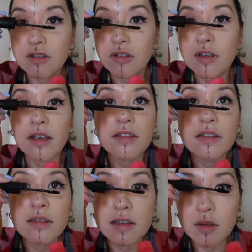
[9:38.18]
so you guys
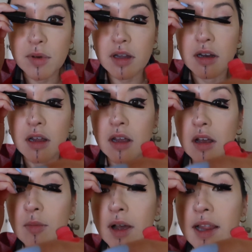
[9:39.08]
can see, but
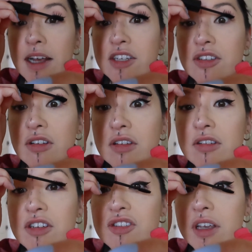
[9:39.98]
my lashes are
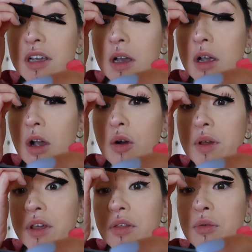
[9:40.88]
literally just like
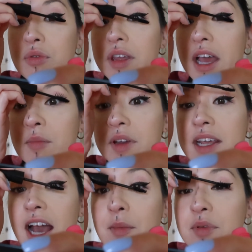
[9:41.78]
going through the empty
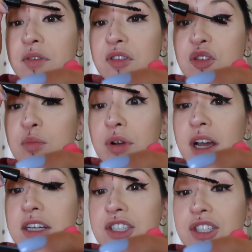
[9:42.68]
gaps of this
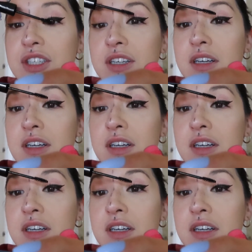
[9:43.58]
brush.